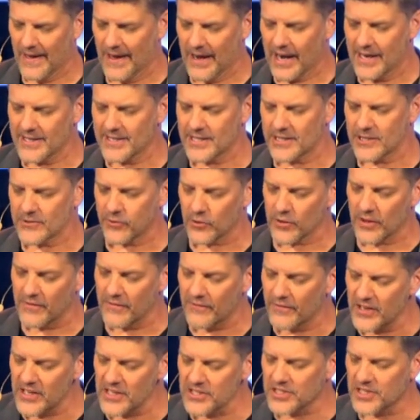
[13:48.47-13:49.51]
It says, for the
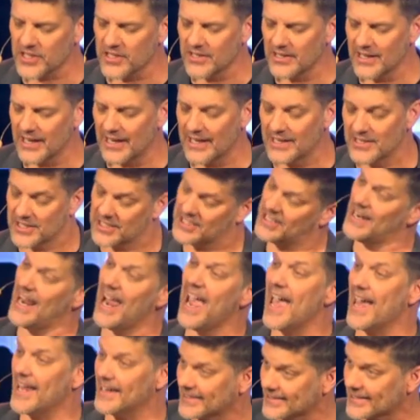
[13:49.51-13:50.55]
vision is
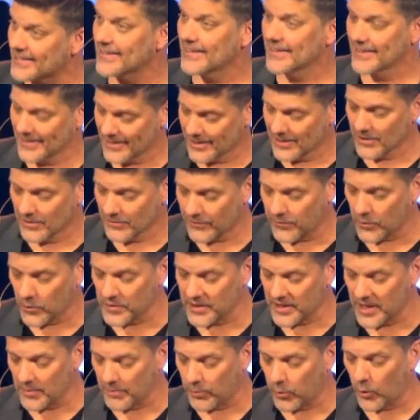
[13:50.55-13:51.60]
yet for
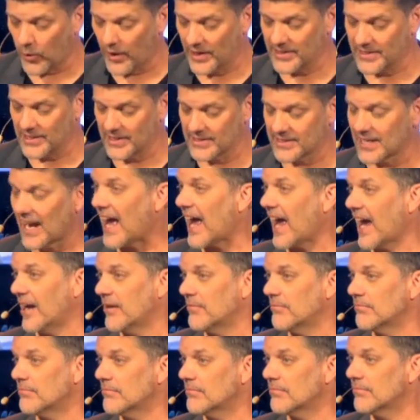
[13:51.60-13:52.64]
the appointed time.